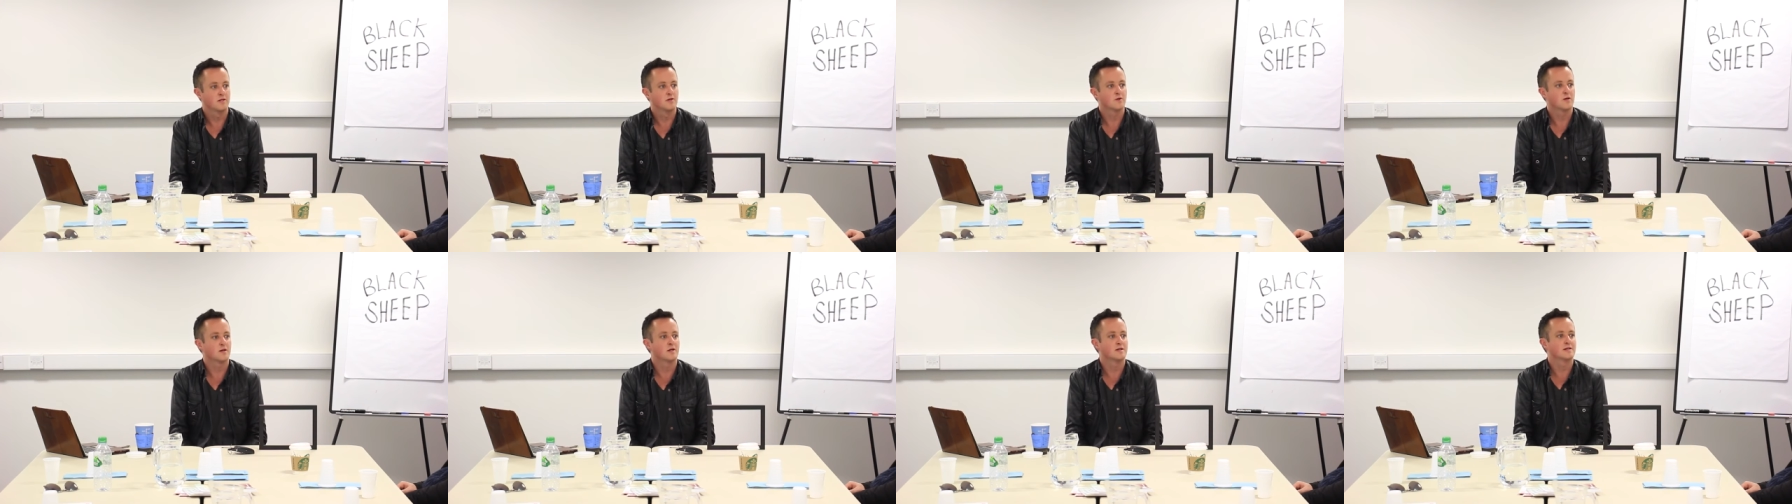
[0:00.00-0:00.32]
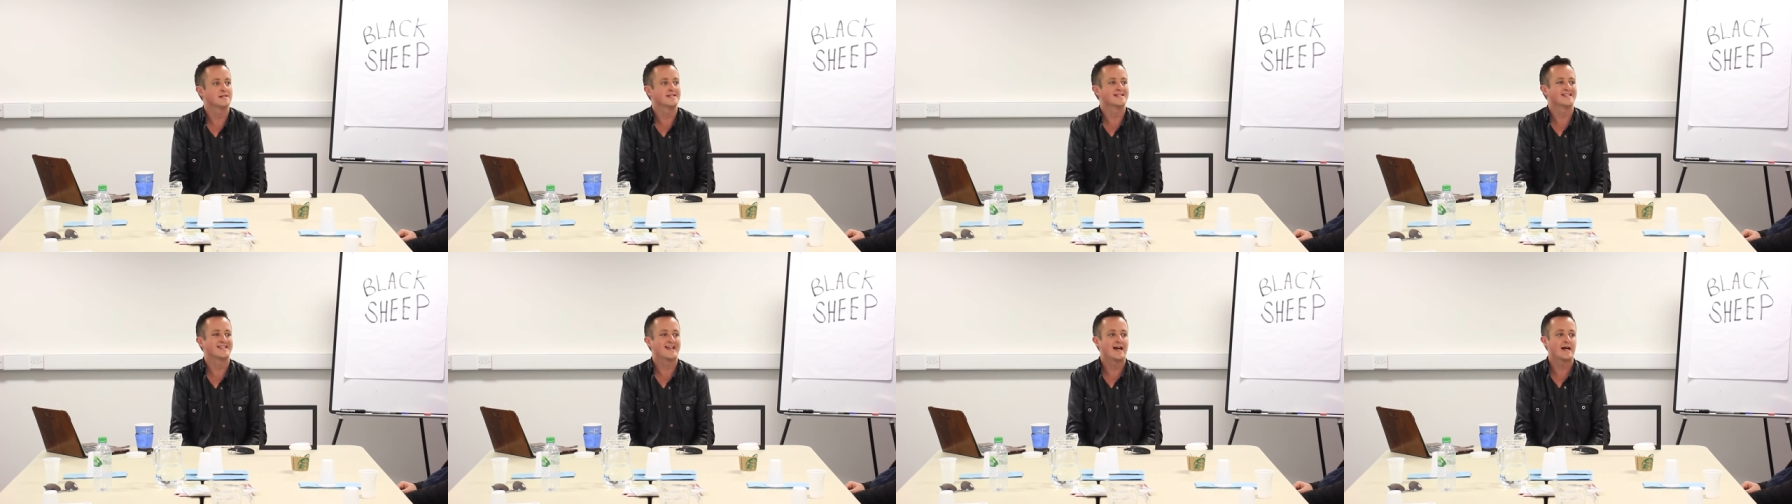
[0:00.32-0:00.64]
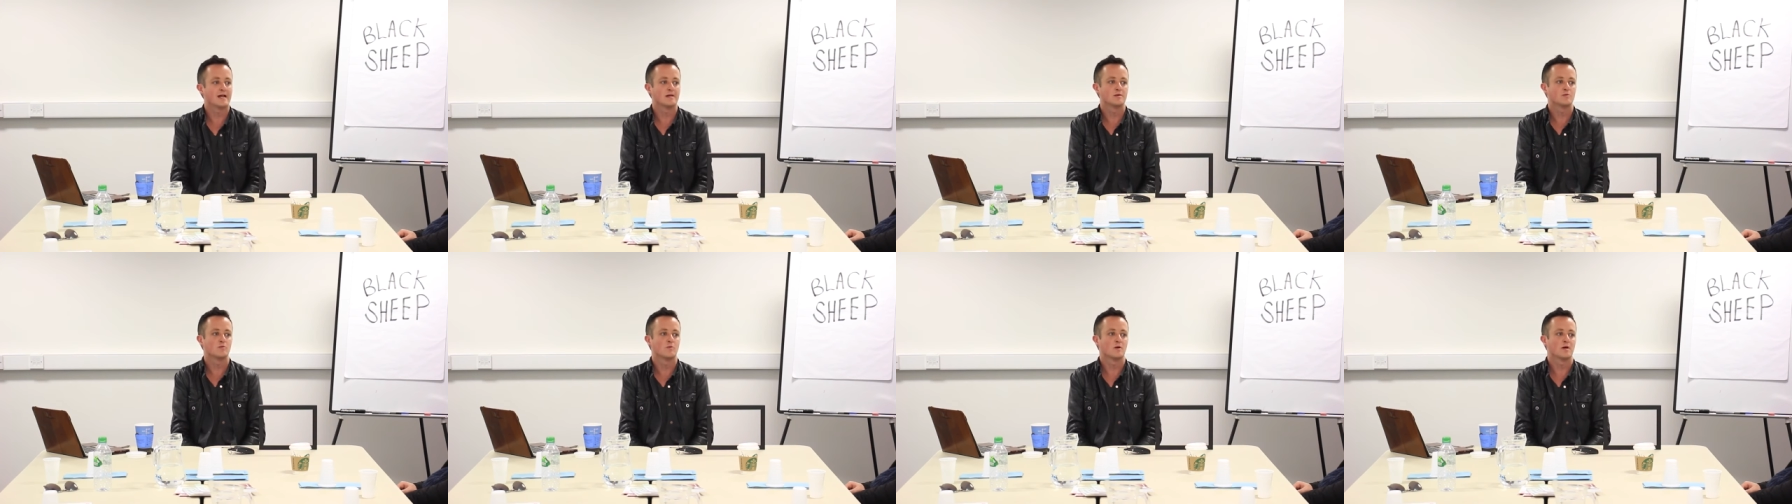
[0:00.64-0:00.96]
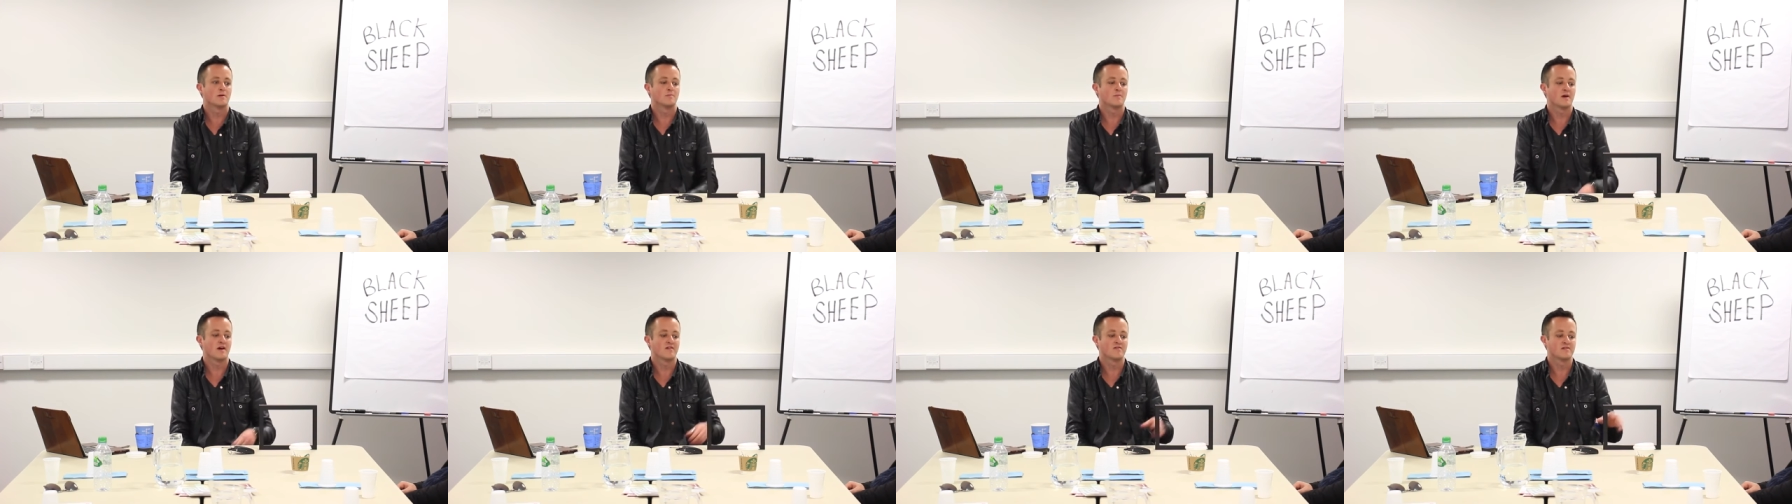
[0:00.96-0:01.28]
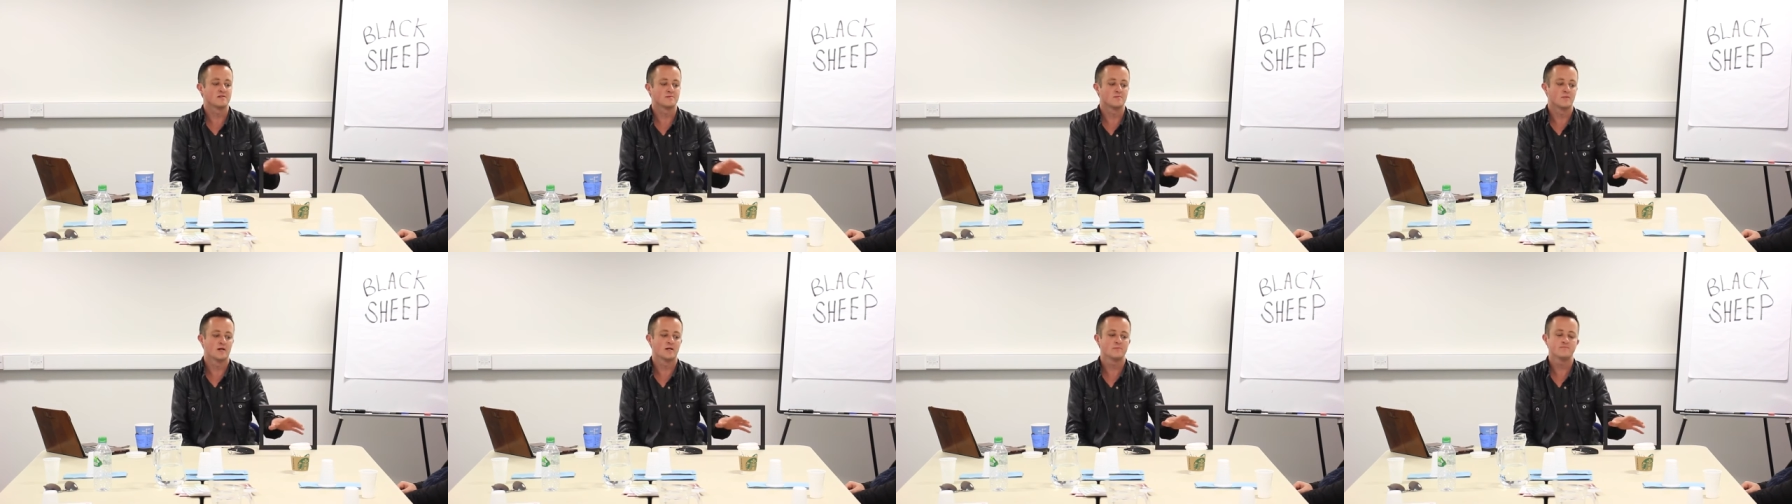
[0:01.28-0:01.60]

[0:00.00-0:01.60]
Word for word: And you can understand why married